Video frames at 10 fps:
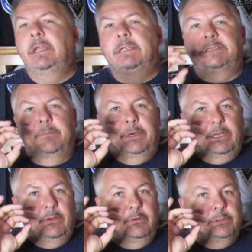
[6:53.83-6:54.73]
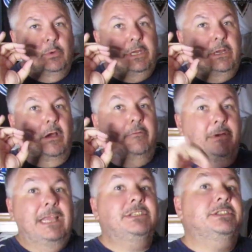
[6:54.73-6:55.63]
somebody who is working on
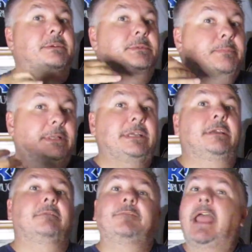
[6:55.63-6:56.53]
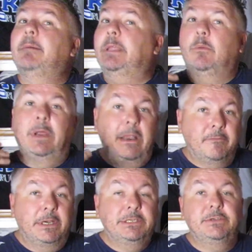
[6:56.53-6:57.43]
relationships, building a family,
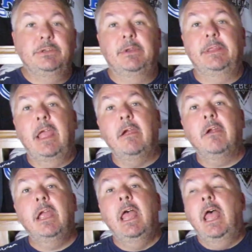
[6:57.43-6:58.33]
whatever it is you're doing there,